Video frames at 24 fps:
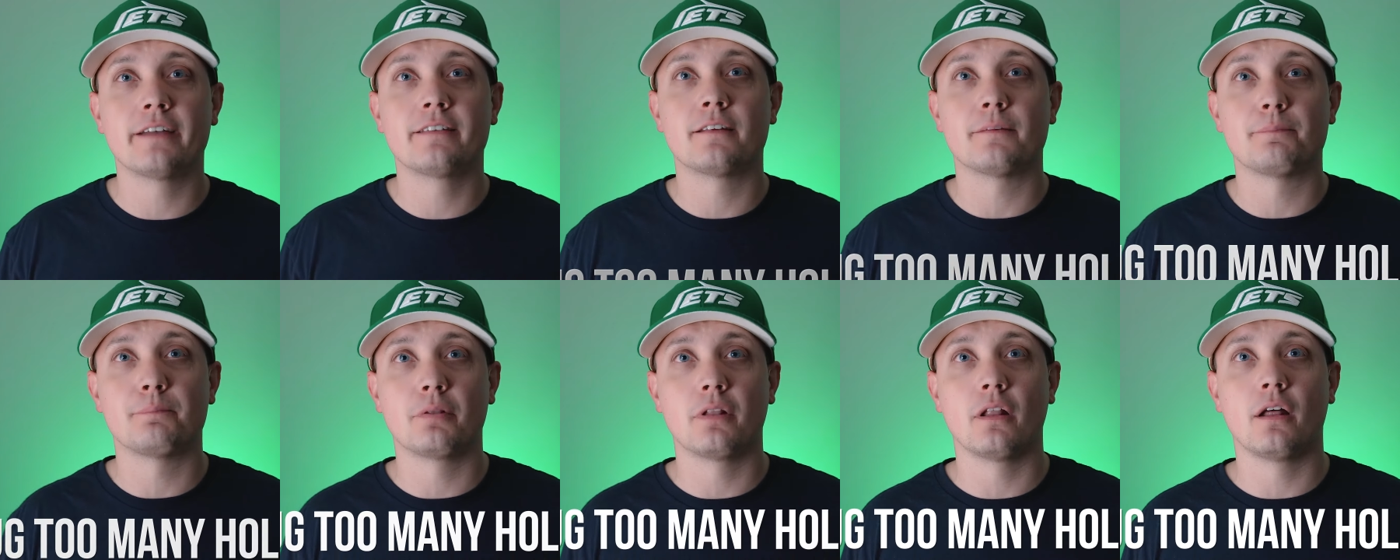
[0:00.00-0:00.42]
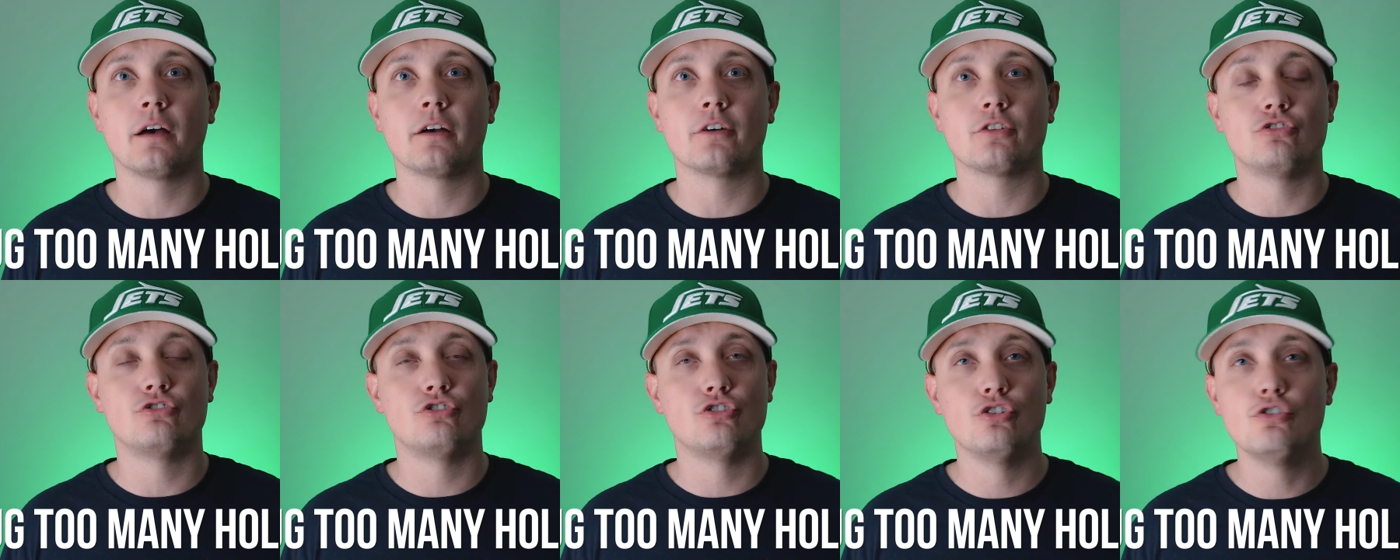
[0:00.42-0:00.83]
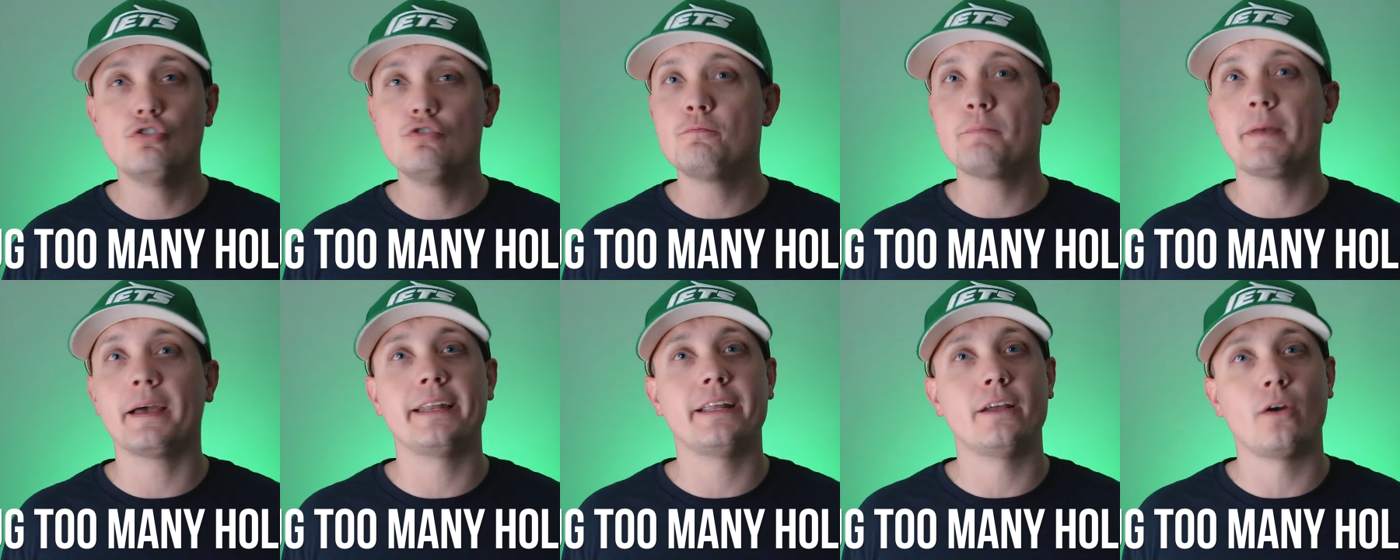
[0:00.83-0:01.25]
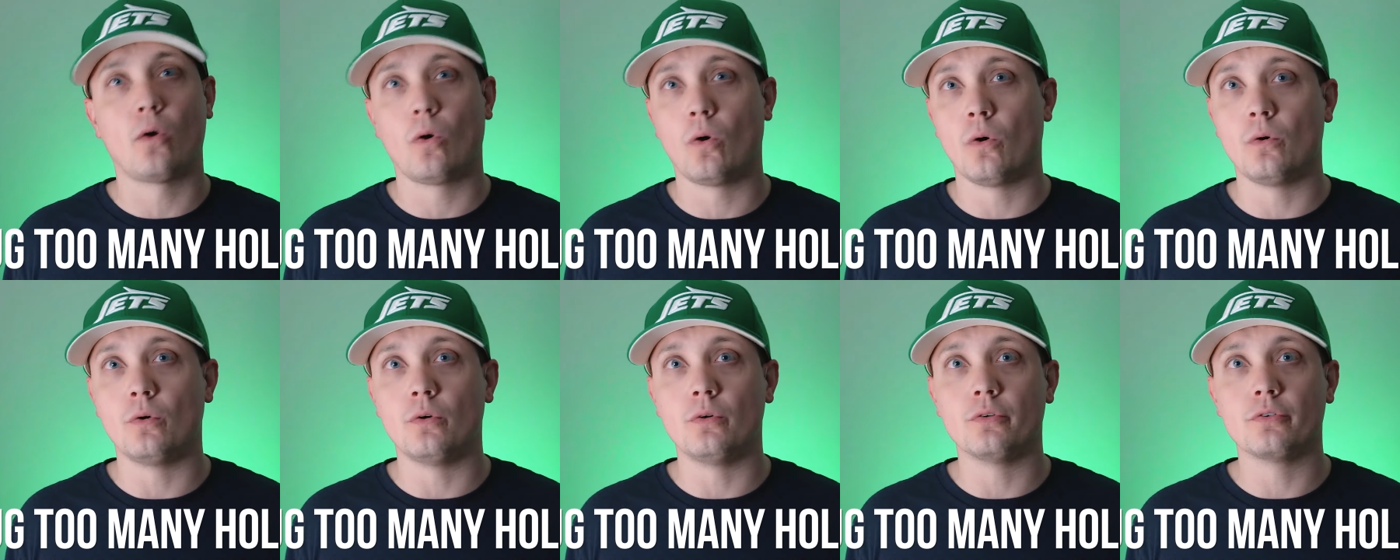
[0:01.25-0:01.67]
to plug too many
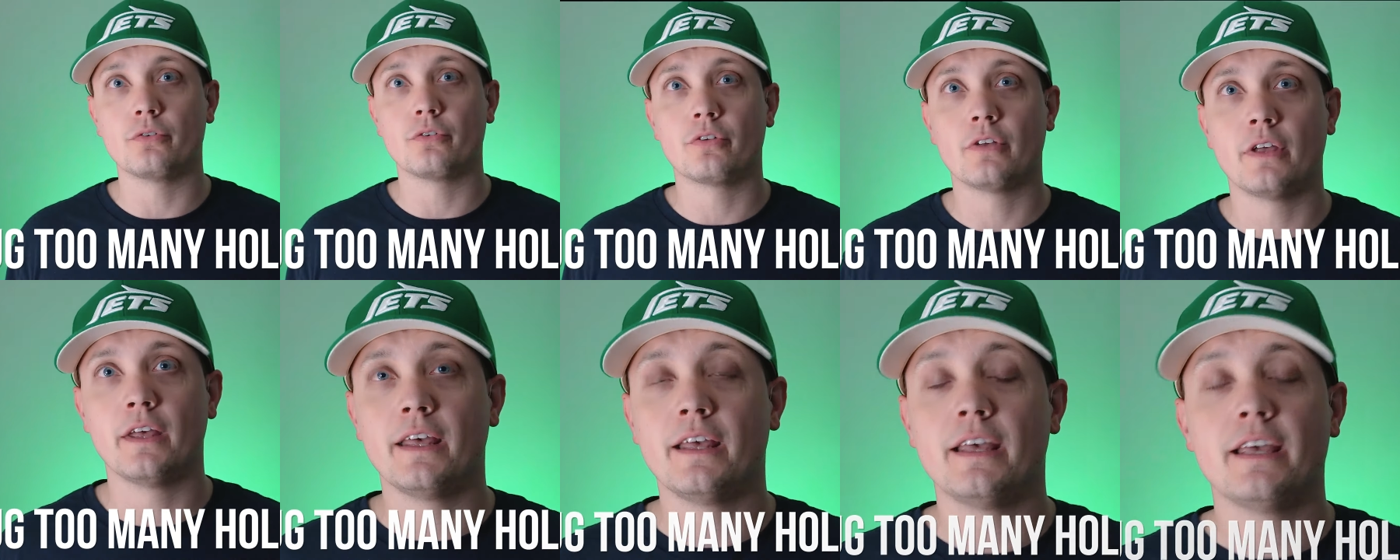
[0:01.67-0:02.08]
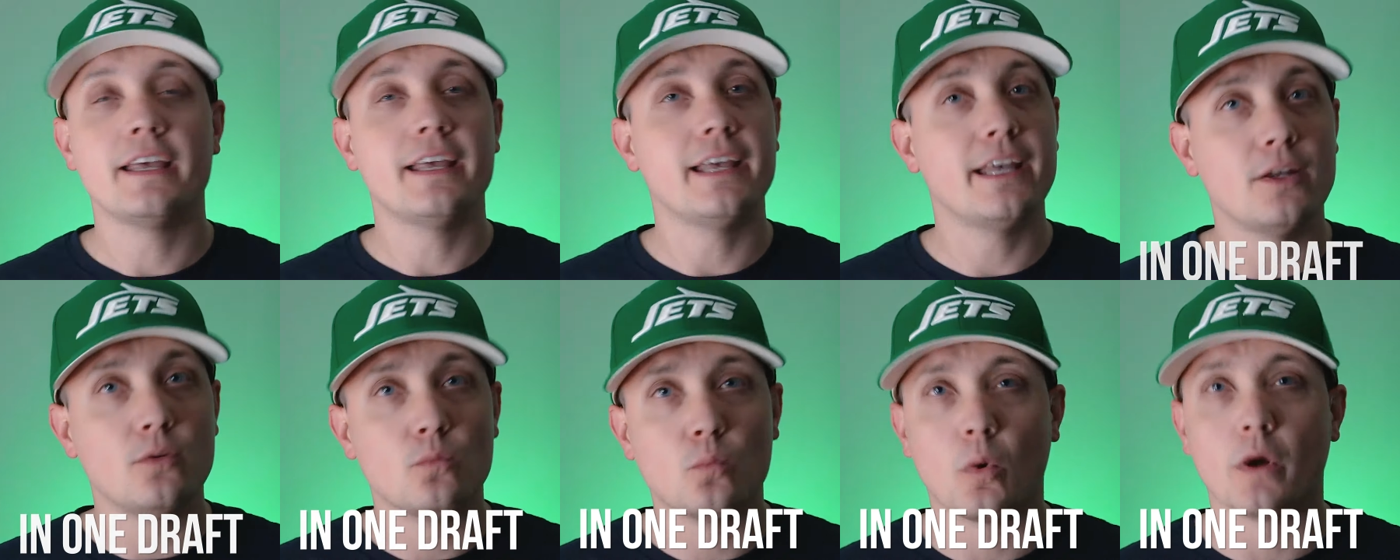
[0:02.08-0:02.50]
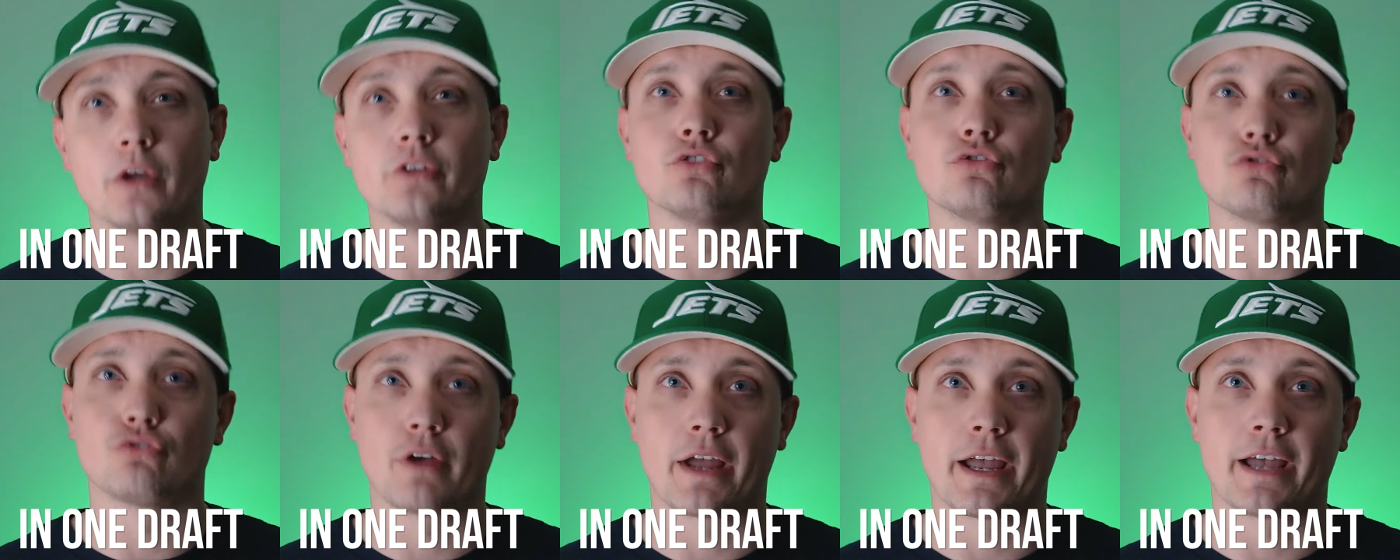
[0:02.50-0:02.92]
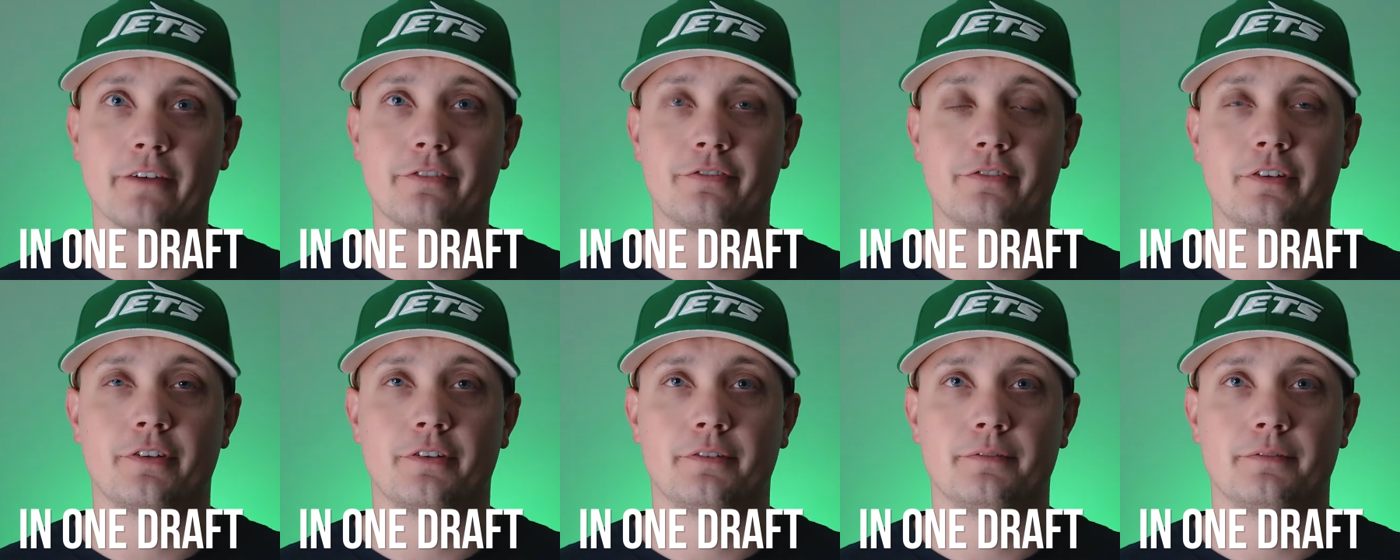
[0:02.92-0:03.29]
holes in one draft.